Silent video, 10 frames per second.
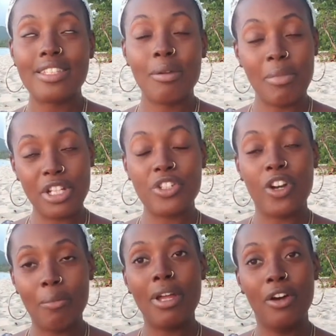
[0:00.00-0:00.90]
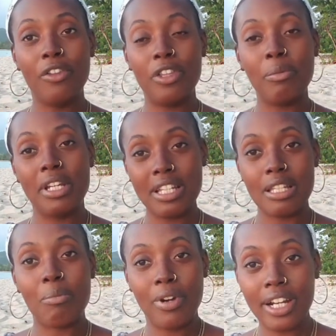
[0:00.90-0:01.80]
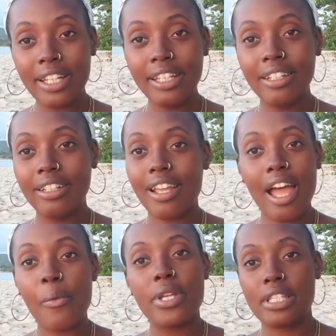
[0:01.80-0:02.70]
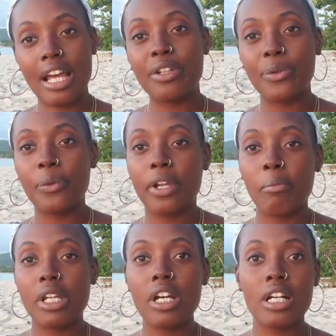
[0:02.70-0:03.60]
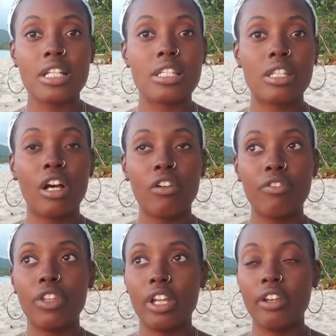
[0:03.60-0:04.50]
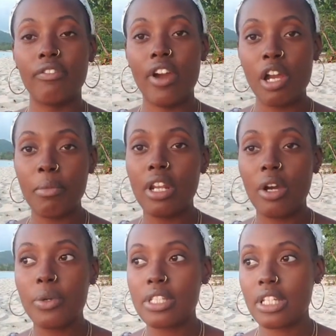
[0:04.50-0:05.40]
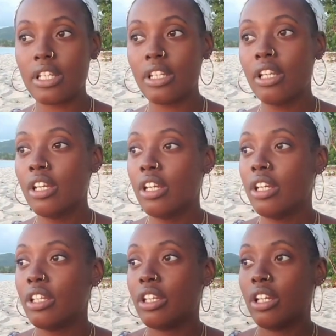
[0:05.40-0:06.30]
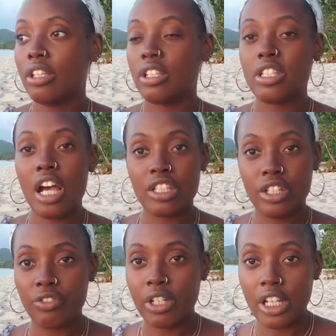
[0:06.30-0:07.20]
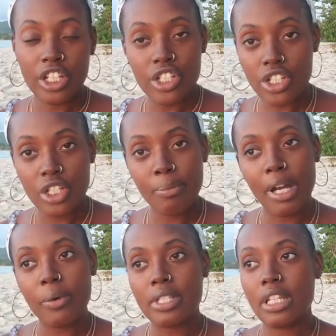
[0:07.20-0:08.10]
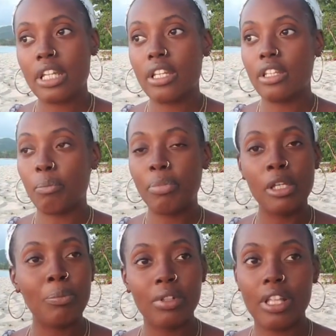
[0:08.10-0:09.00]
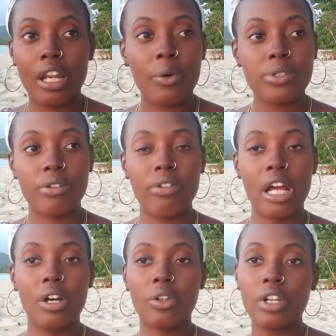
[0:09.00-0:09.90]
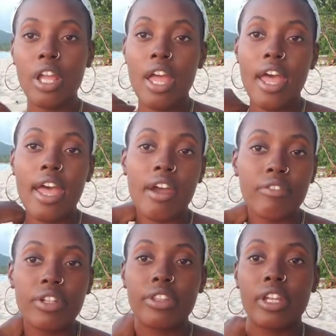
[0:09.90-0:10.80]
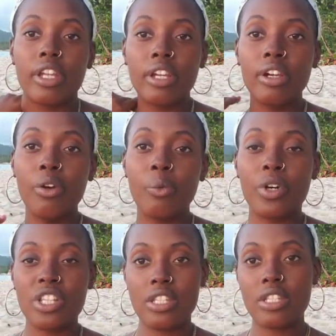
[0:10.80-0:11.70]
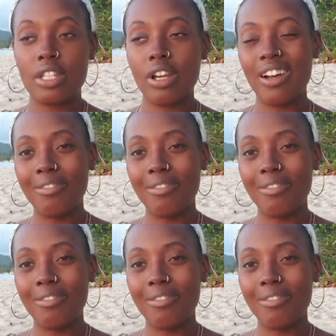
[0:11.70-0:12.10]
to make sure I'm healthy because I'm pregnant, I was not doing, because of the environment I was in, the toxic relationship I was in, the people that I was around. Everything was